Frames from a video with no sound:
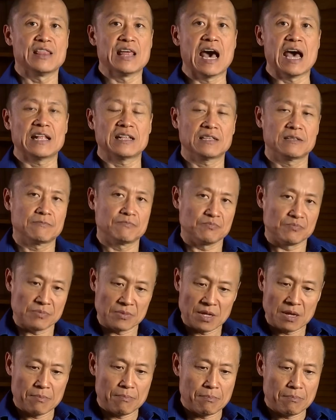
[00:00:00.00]
that
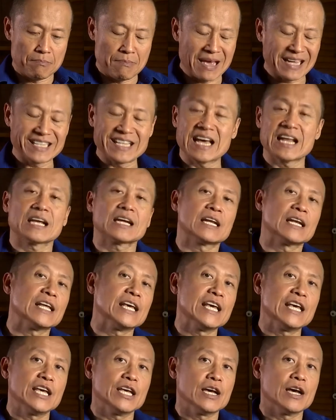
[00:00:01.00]

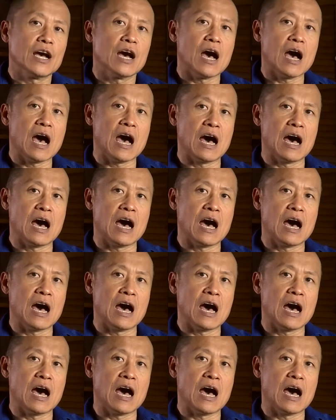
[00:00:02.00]
magnetically